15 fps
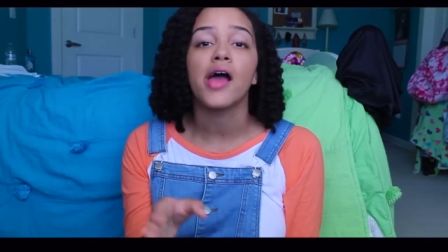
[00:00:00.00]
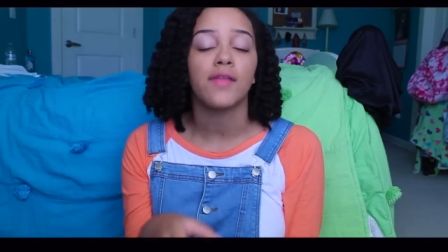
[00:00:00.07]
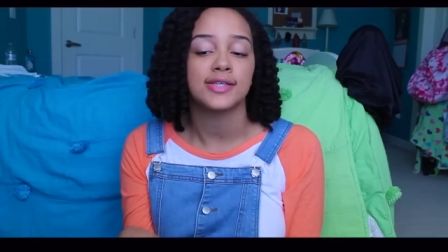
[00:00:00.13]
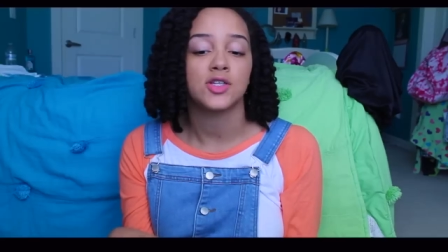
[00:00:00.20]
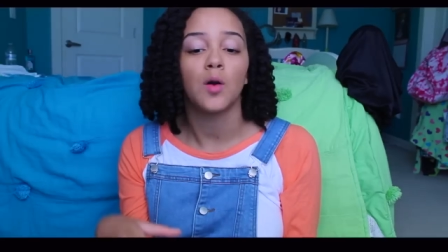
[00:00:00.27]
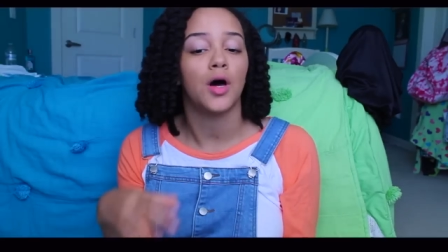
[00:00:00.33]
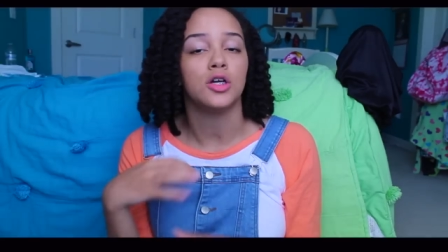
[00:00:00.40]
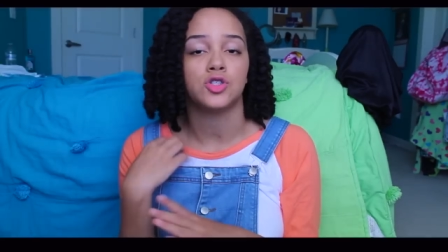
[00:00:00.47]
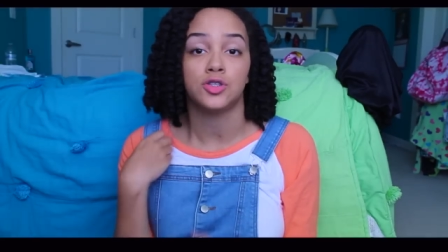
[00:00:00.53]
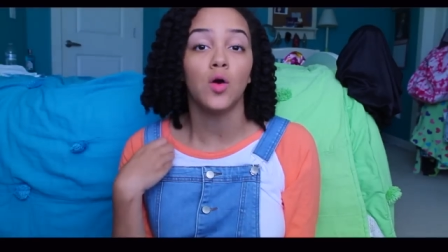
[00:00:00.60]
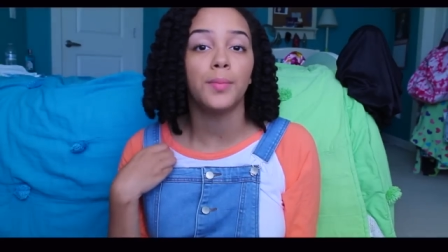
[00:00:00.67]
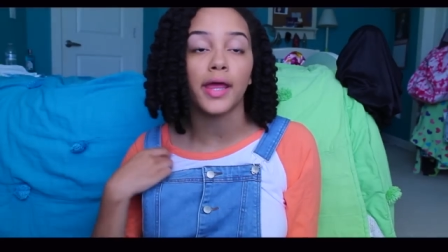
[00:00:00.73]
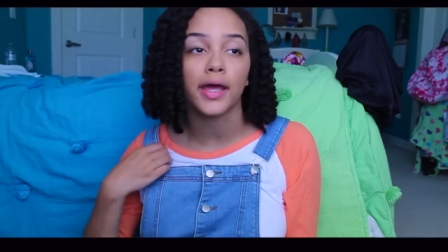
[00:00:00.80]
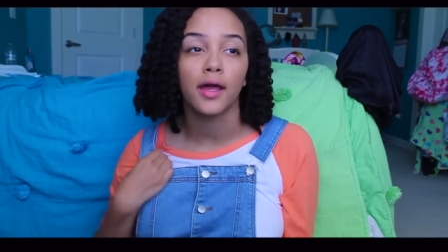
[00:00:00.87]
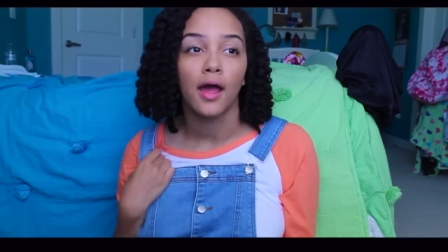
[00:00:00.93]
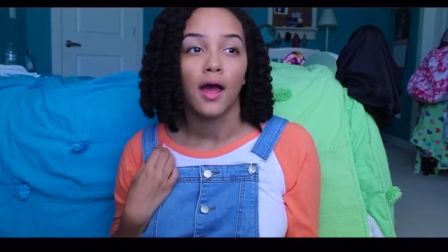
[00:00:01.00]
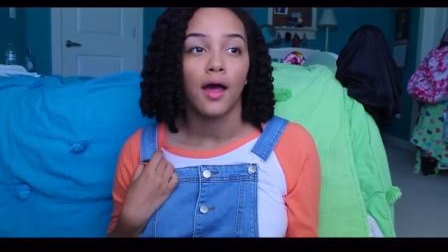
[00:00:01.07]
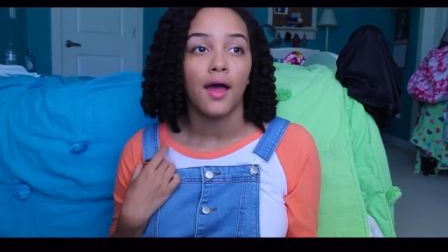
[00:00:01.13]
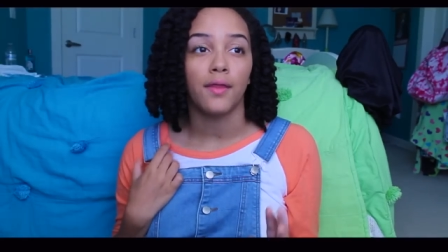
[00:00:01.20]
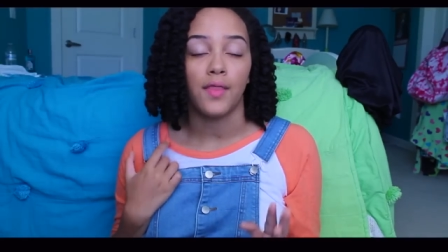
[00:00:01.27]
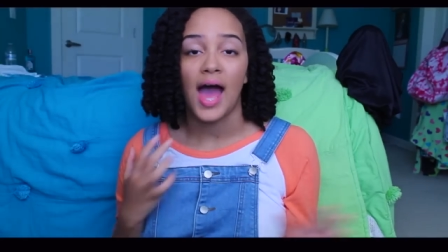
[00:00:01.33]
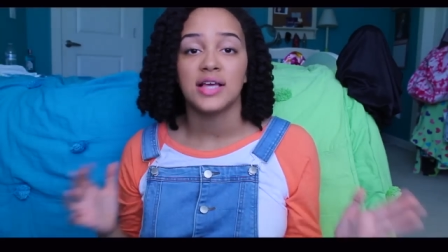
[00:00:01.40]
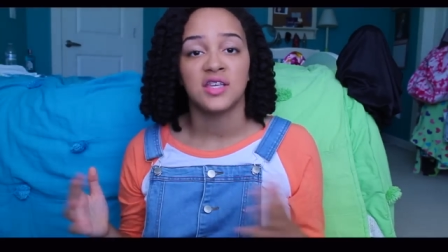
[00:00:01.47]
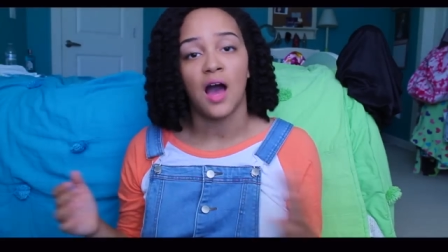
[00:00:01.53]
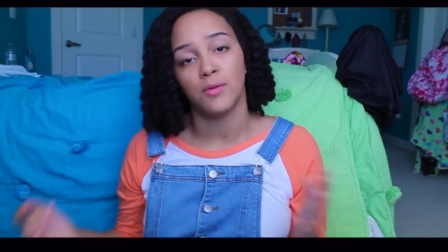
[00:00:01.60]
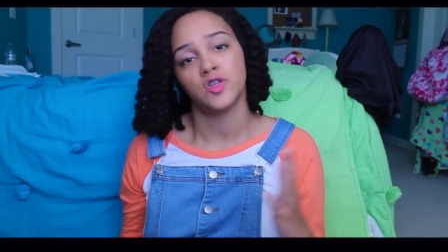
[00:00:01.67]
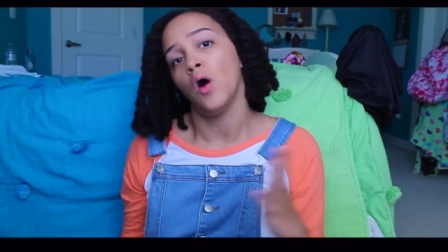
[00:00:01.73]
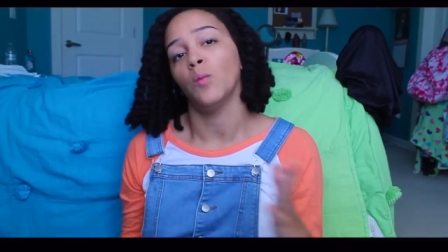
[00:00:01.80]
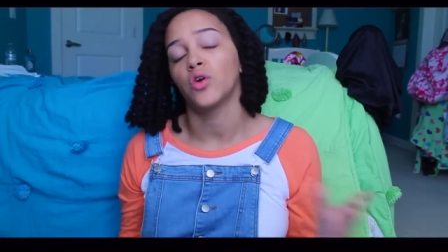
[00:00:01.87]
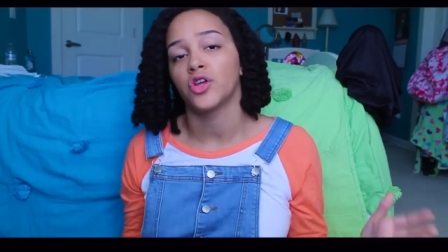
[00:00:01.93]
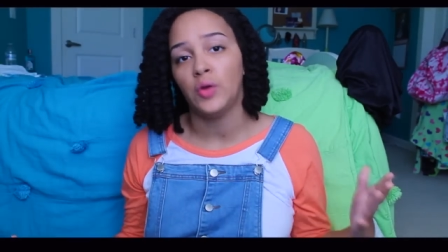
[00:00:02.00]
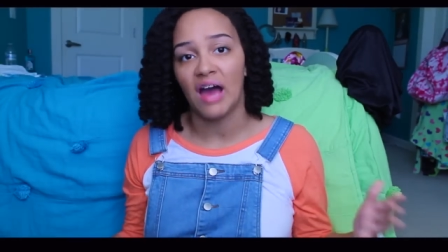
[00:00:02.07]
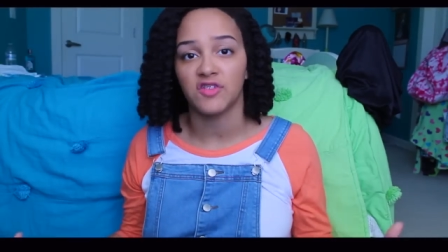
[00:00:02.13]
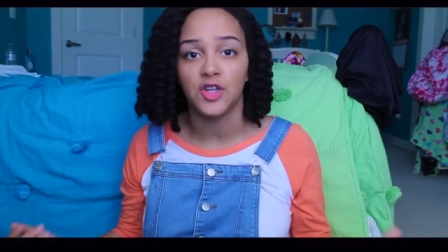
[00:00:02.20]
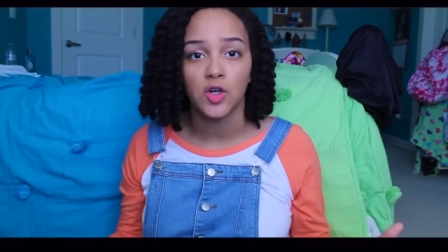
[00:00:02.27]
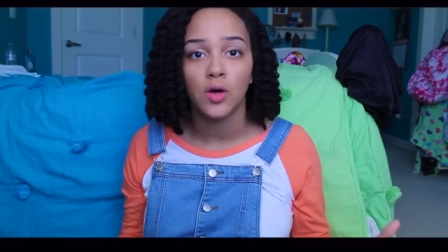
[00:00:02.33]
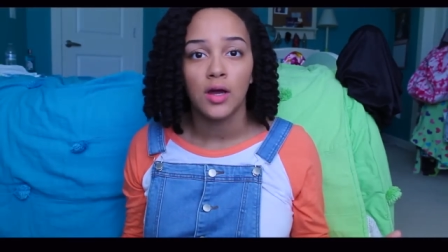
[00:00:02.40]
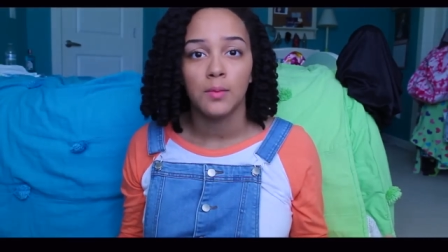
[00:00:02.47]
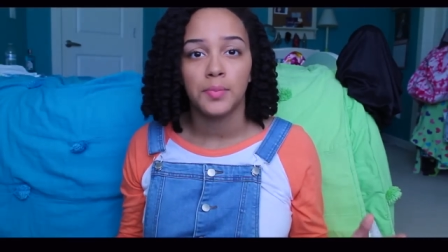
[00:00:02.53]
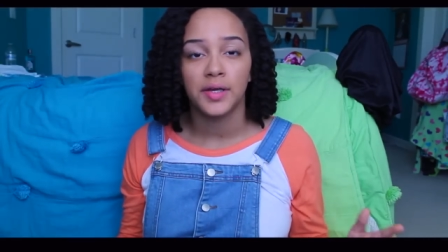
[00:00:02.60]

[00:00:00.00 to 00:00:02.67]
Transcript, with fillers: that snowball is so big, that is how much homework you have to do,